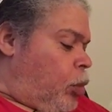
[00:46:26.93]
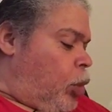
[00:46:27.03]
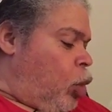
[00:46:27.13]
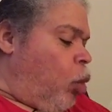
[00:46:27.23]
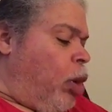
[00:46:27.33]

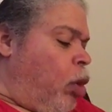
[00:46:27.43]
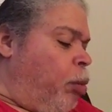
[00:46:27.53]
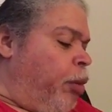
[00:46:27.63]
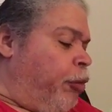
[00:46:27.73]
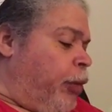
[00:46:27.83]
Going on
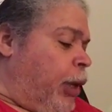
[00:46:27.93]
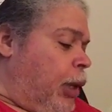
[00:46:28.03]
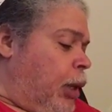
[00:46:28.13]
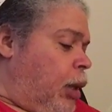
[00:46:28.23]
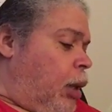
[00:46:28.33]
with
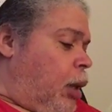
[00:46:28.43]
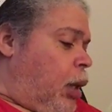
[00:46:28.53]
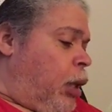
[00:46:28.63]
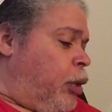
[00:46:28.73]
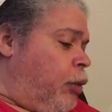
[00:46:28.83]

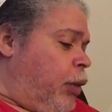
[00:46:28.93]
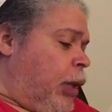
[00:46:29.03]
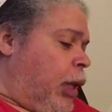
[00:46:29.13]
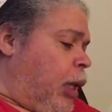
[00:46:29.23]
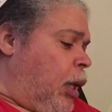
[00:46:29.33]
under
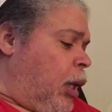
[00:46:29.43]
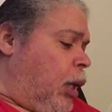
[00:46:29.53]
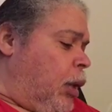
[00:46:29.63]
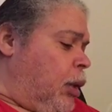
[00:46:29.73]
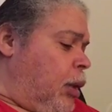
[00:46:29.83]

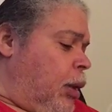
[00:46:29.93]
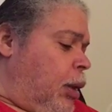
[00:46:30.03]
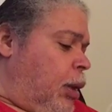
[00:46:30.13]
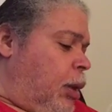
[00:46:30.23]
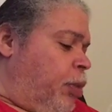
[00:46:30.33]
the
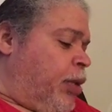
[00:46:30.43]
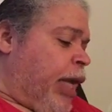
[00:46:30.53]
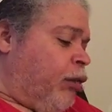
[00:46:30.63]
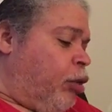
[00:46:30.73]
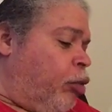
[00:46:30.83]

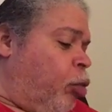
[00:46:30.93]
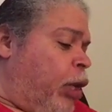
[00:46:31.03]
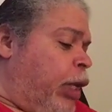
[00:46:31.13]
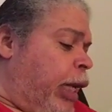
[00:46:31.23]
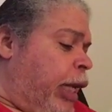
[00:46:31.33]
protection in
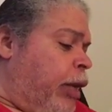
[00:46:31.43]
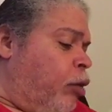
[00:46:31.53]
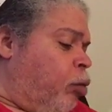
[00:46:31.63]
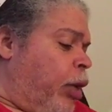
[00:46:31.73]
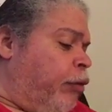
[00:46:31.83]

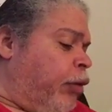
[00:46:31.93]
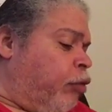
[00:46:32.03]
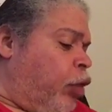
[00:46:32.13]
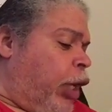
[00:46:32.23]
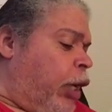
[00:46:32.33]
26
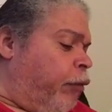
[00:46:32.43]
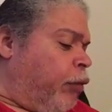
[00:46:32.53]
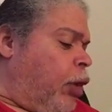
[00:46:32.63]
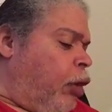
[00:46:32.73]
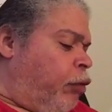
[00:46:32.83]
years
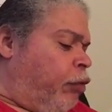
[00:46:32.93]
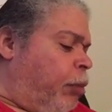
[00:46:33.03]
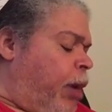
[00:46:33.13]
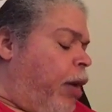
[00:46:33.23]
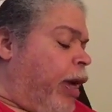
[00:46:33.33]
since the
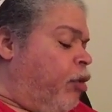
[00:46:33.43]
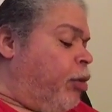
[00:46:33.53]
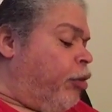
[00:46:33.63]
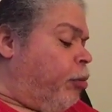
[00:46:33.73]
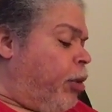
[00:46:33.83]
Americans with
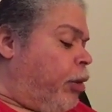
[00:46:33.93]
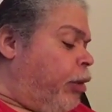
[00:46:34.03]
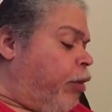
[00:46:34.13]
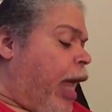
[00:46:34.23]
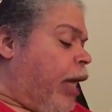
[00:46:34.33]

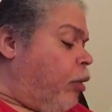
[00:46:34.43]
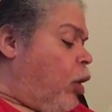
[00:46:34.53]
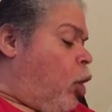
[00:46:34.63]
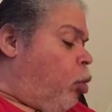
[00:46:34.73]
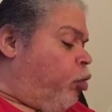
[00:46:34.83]
Disabilities Act
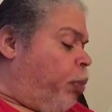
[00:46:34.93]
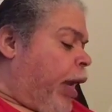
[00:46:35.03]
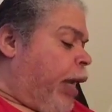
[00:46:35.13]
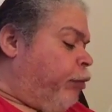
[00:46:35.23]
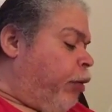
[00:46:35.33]
was
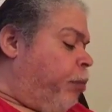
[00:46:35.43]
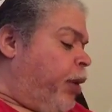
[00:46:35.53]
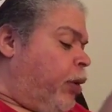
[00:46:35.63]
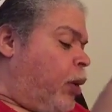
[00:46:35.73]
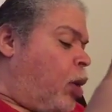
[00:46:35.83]
passed, there have
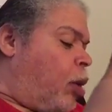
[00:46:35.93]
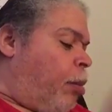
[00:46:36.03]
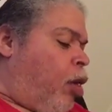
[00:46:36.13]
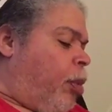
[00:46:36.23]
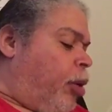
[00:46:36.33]
been
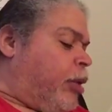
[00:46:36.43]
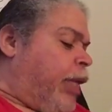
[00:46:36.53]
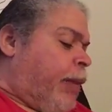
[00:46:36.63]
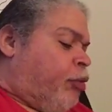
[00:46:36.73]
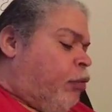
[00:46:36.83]
multiple
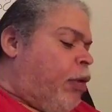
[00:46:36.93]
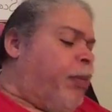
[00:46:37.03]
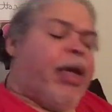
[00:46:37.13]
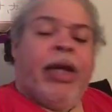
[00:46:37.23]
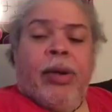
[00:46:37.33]
attempts to
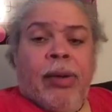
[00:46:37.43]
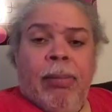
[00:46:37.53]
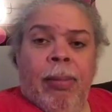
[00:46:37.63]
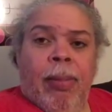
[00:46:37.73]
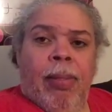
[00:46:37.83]
repeal,
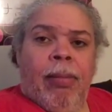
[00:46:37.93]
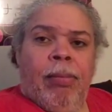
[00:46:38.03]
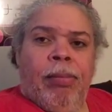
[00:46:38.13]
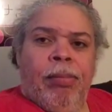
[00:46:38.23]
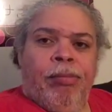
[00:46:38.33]

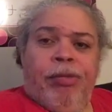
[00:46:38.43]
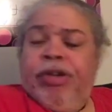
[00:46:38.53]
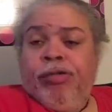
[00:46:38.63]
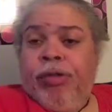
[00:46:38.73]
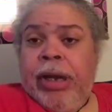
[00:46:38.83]

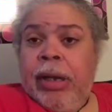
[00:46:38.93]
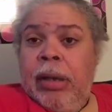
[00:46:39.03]
restrict,